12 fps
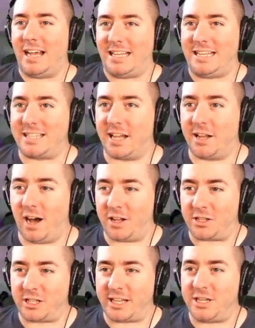and he's gonna
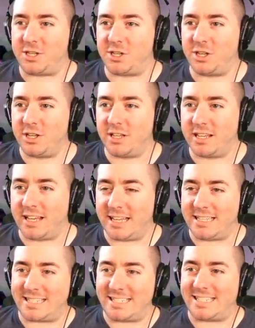unleash
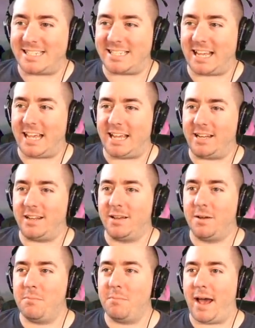his insane
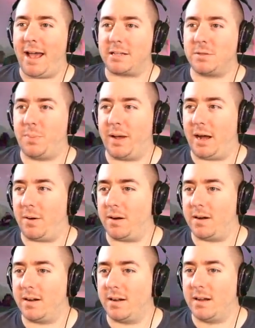max
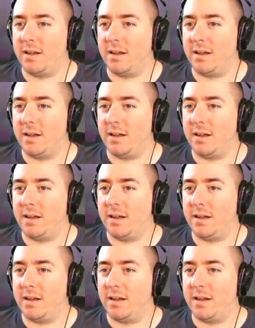power,